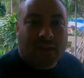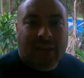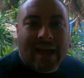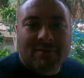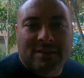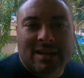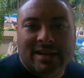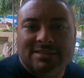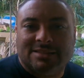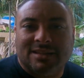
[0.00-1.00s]
They have a
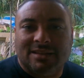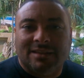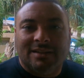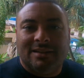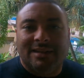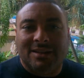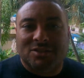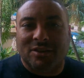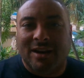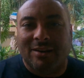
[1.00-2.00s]
nice
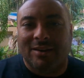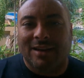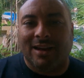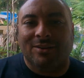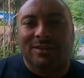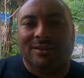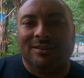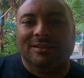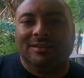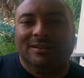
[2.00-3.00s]
nature area out
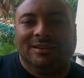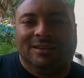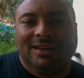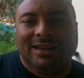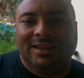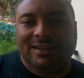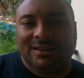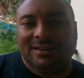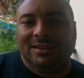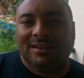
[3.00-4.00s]
here,
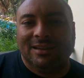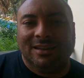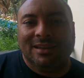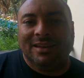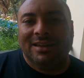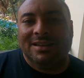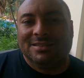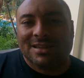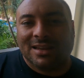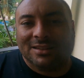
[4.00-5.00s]
and
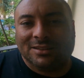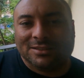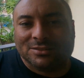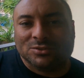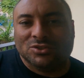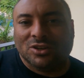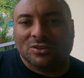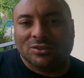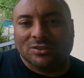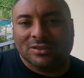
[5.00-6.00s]
it's got a little
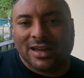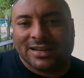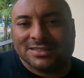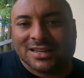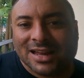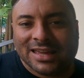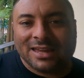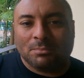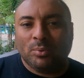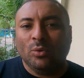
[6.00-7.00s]
jungle, and it's got
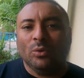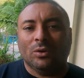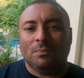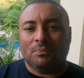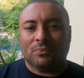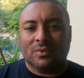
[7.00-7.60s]
a pool,